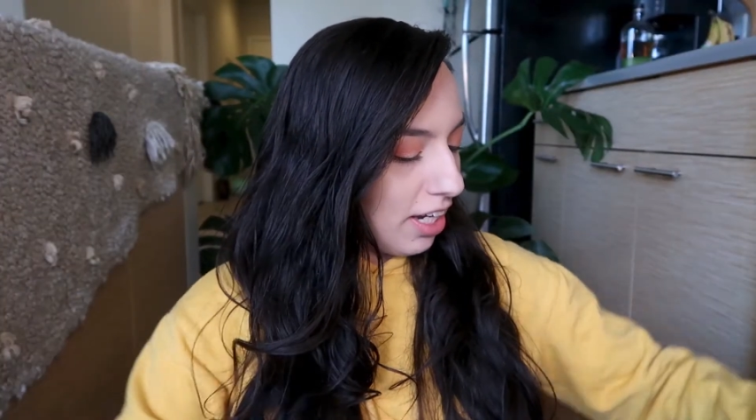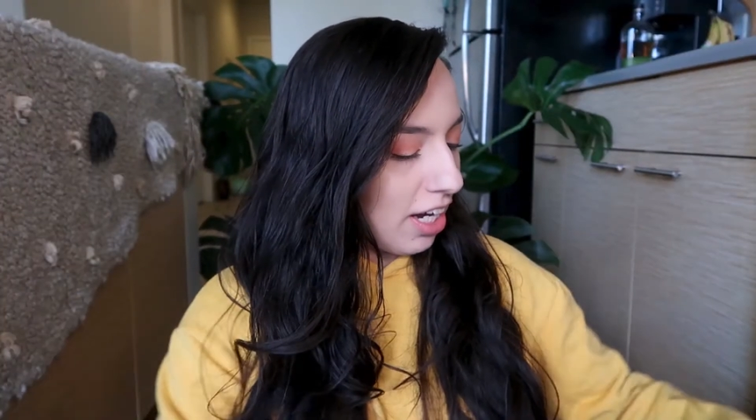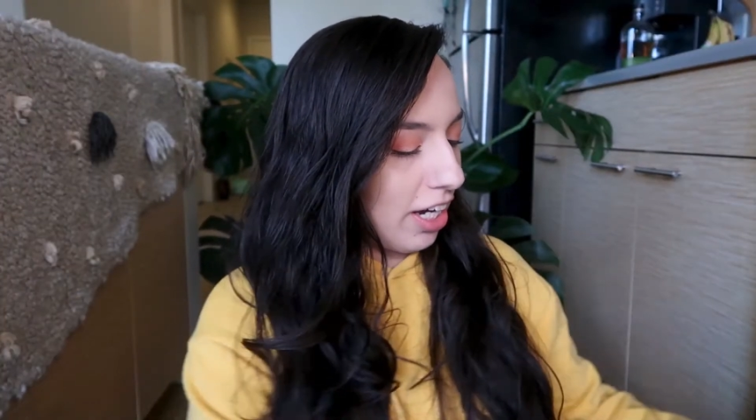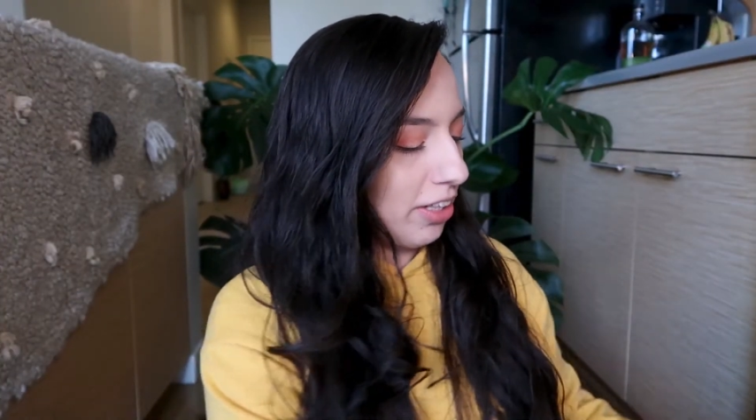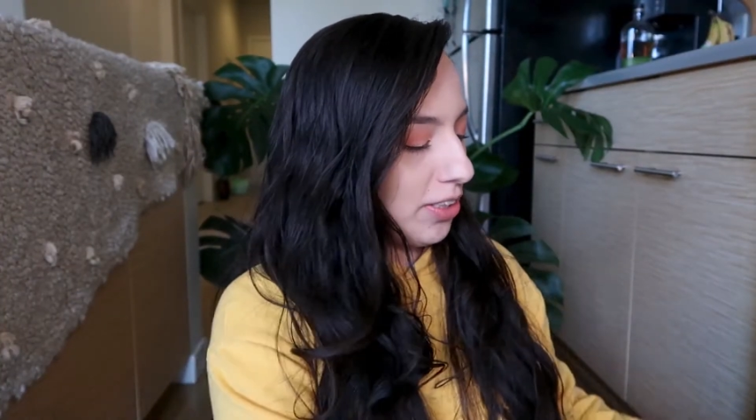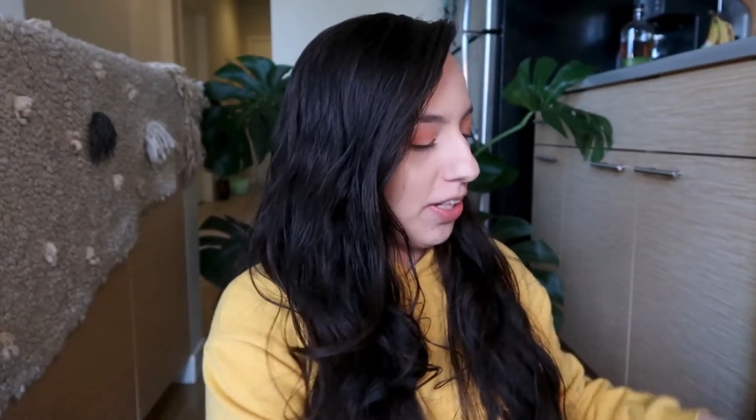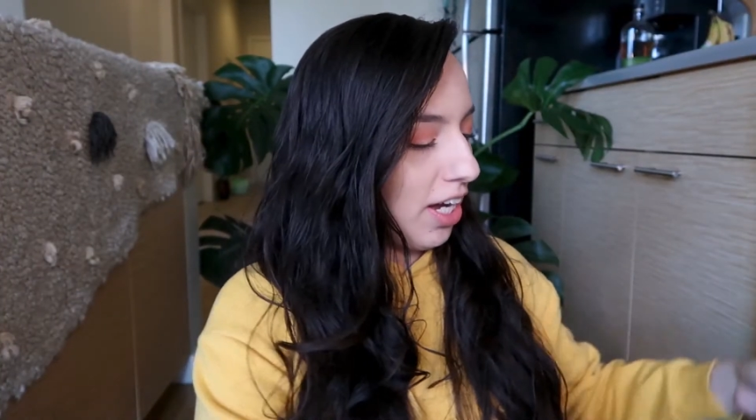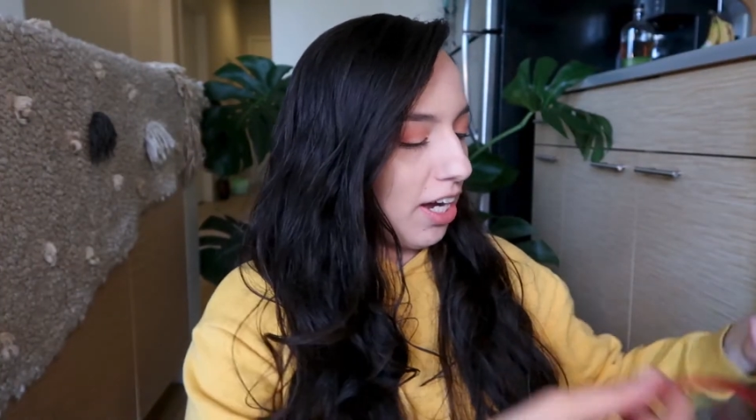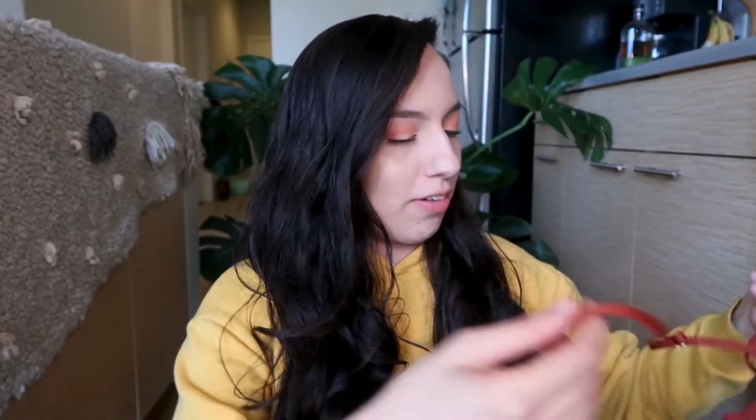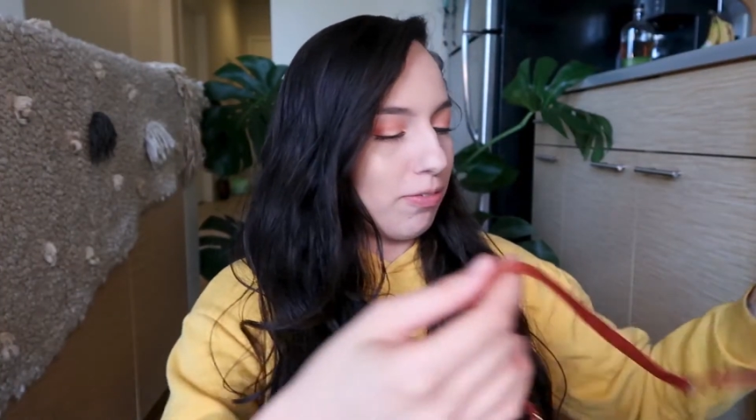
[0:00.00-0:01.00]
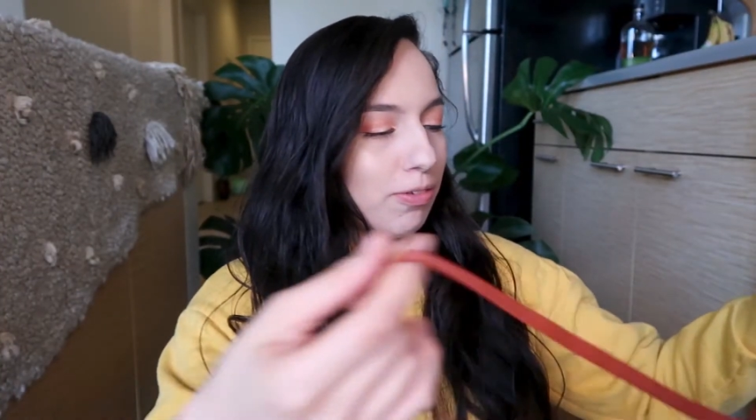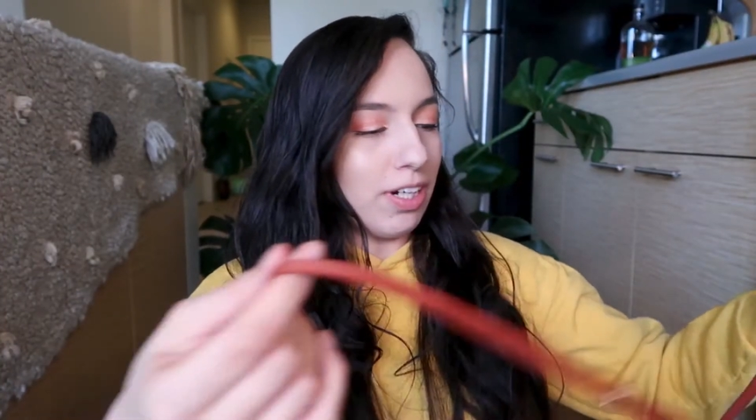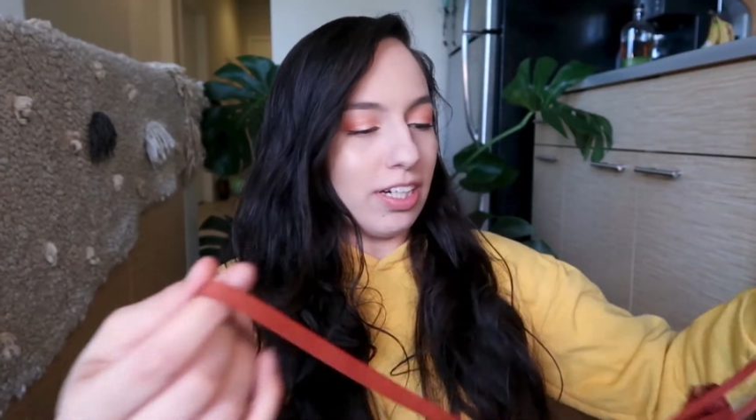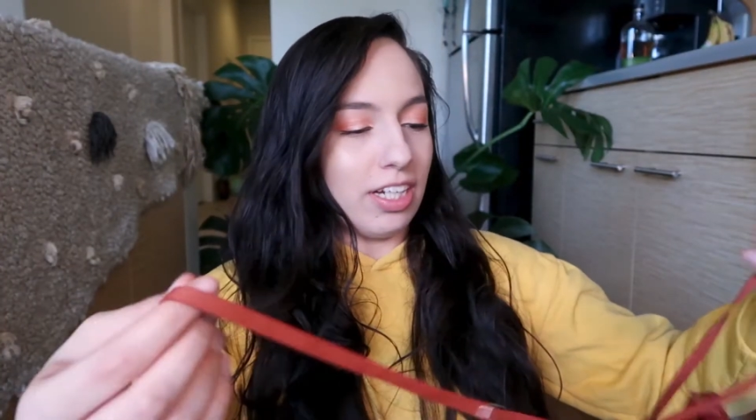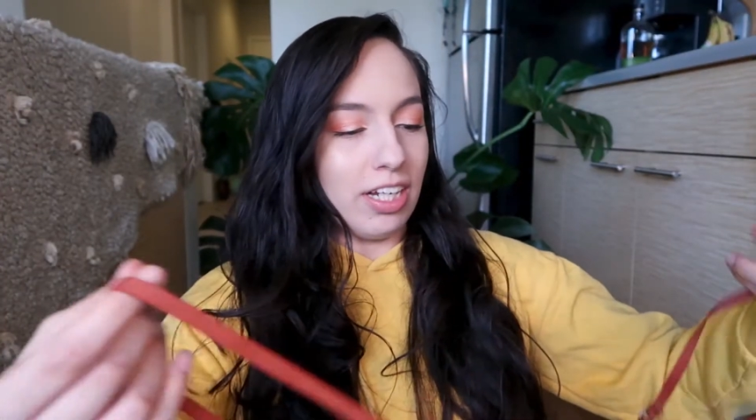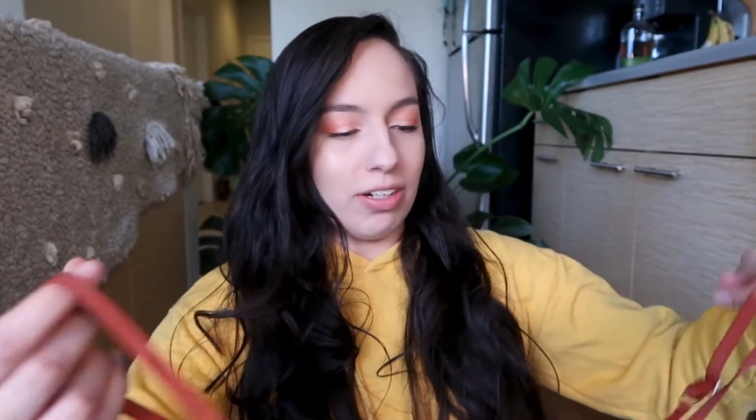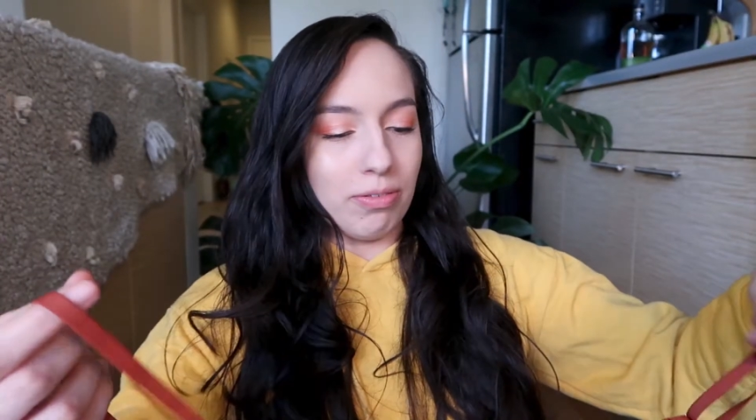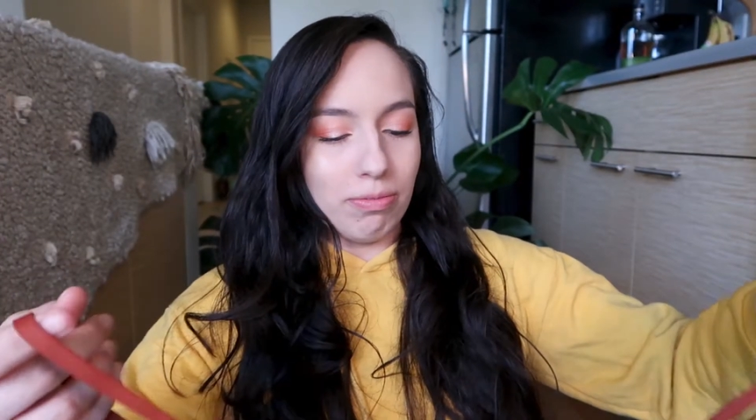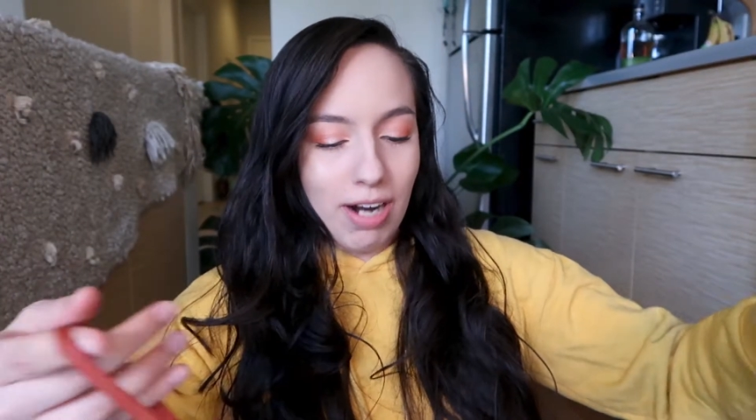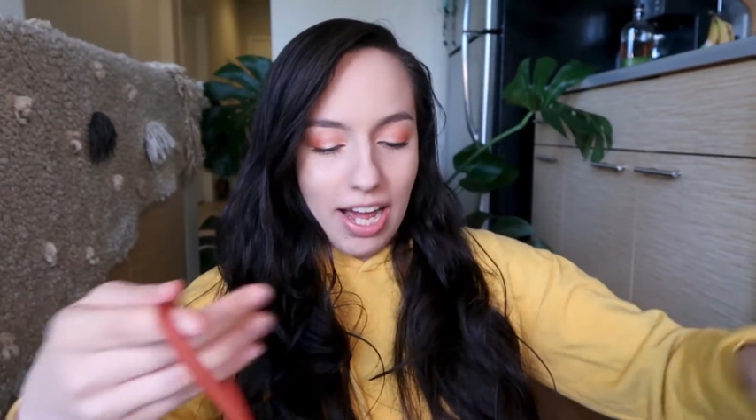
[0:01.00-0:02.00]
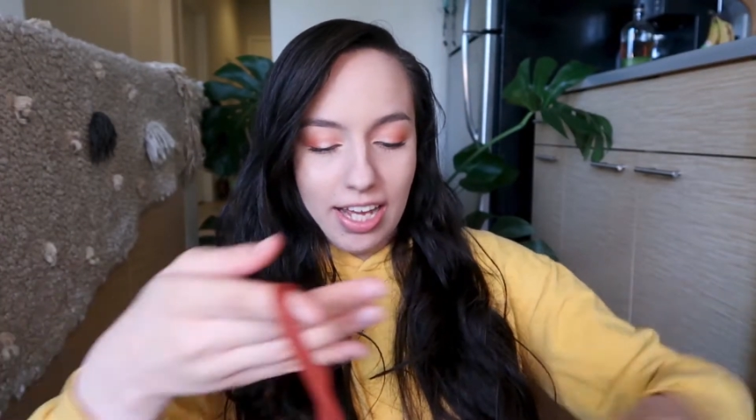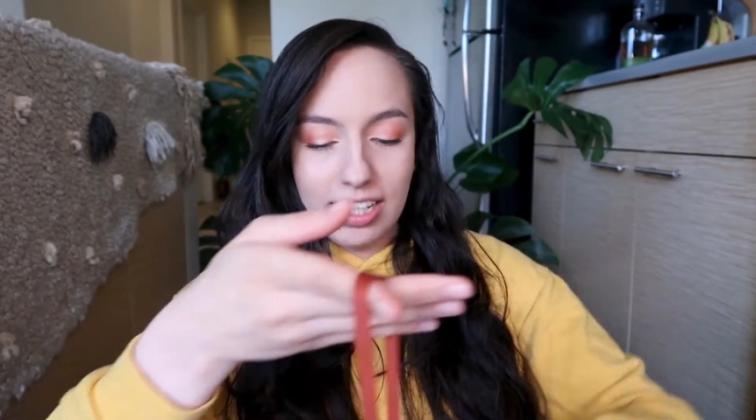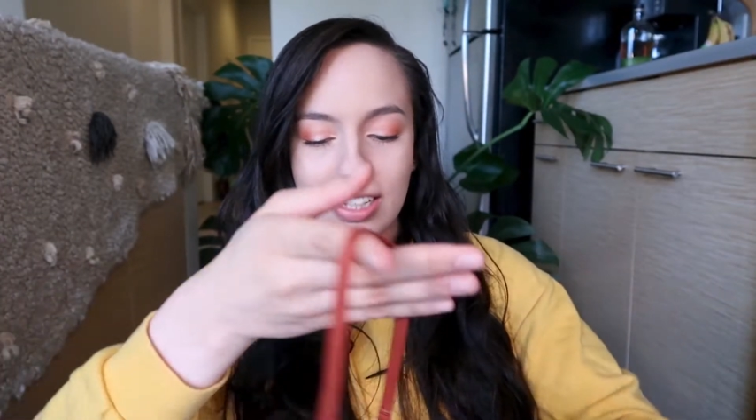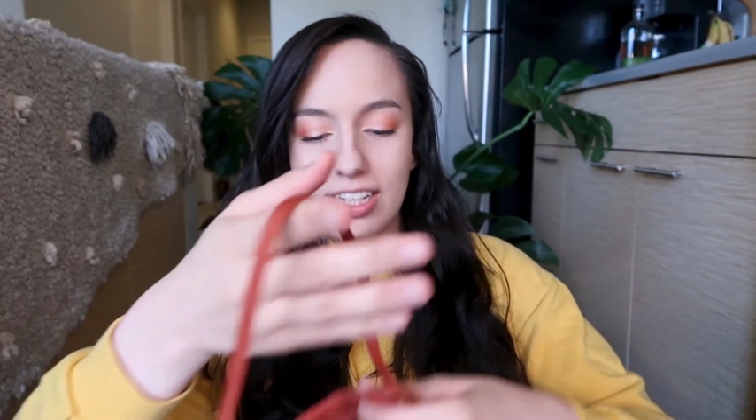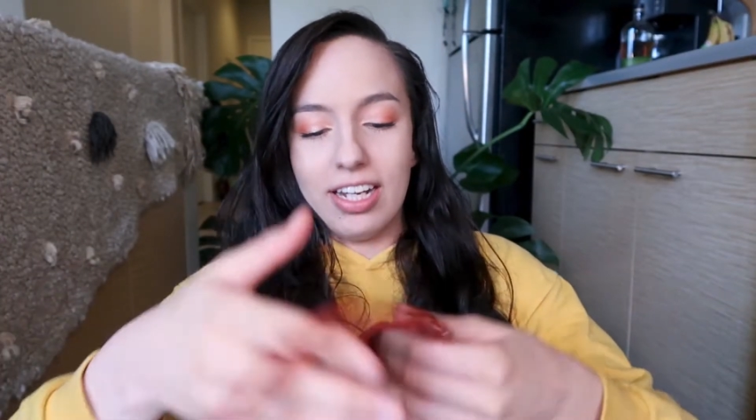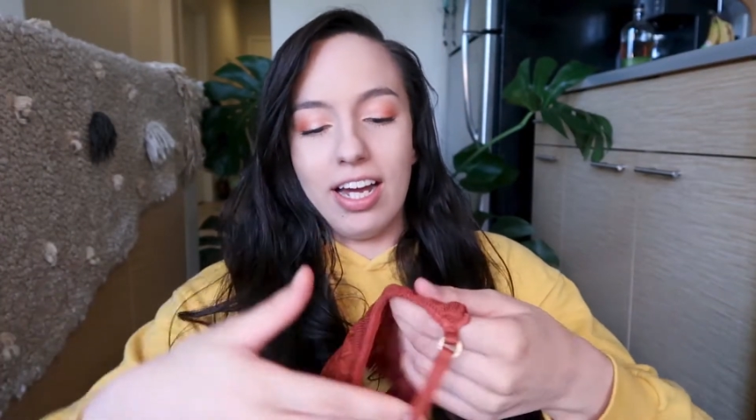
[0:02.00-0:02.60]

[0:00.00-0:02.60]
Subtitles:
I also have one in red.